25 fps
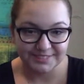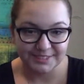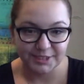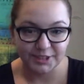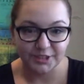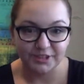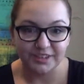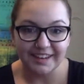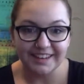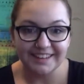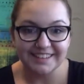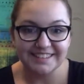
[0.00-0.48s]

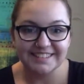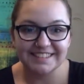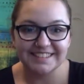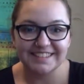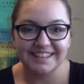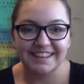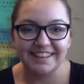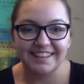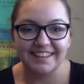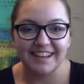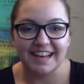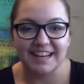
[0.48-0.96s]
Correct.
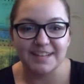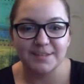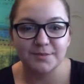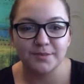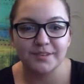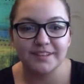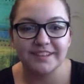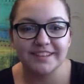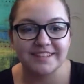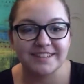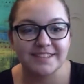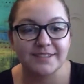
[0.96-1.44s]
The last
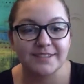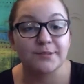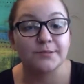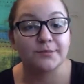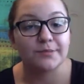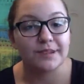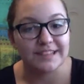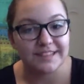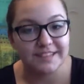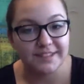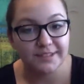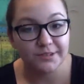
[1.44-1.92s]
one is the
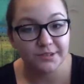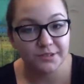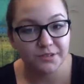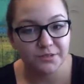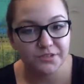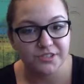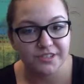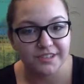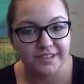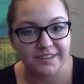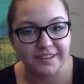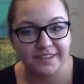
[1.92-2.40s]

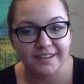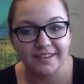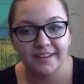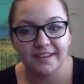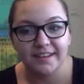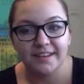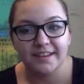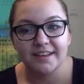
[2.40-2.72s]
resolution.